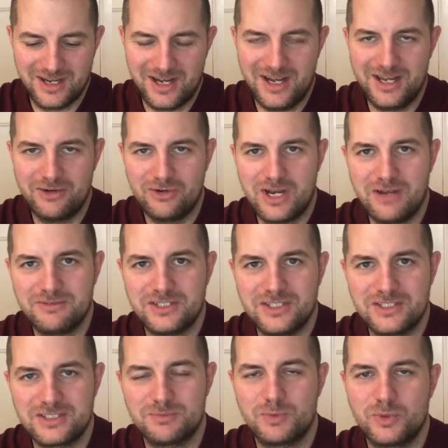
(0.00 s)
I arrived in
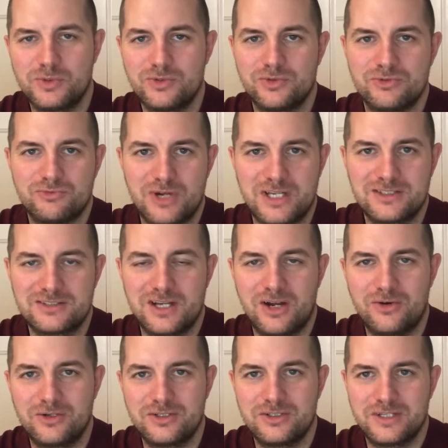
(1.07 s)
Istanbul during rush
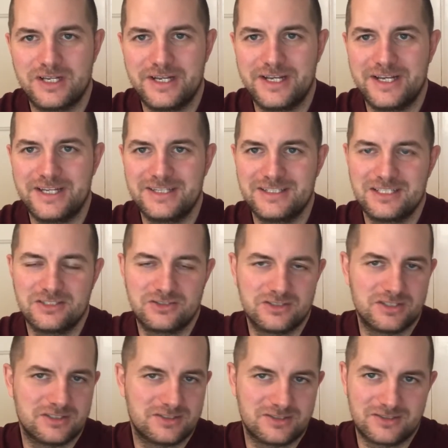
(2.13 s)
hour, and that's
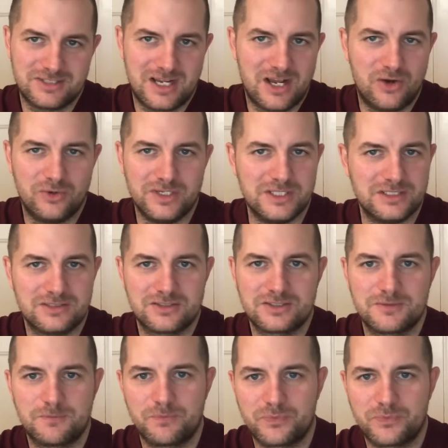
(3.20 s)
just how it is.